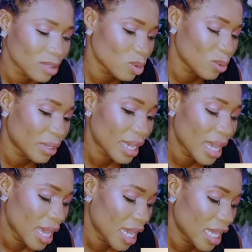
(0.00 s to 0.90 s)
So
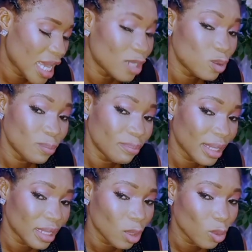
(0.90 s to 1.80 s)
he had to
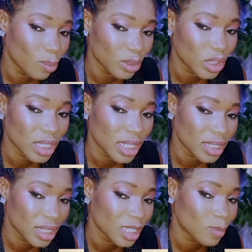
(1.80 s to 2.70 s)
make the
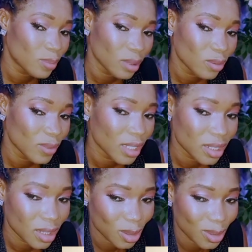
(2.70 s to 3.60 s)
opportunity speak with the
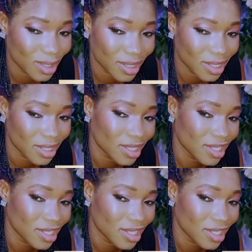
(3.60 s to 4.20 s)
security.